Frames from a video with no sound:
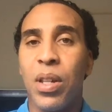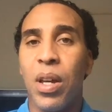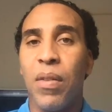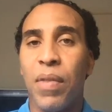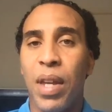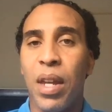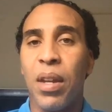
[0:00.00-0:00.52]

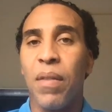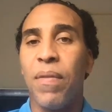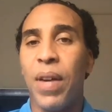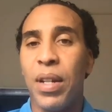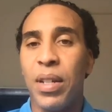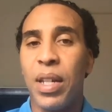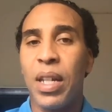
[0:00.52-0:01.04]
of getting
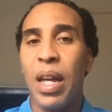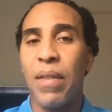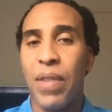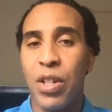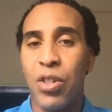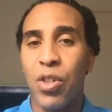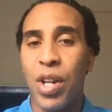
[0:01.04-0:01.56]
funding like
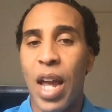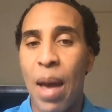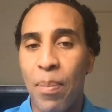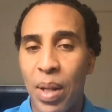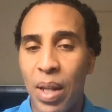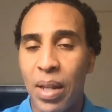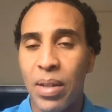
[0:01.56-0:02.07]
venture
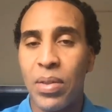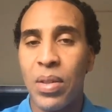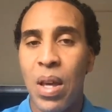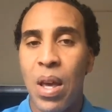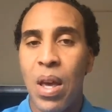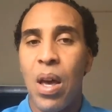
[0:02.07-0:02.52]
capitalists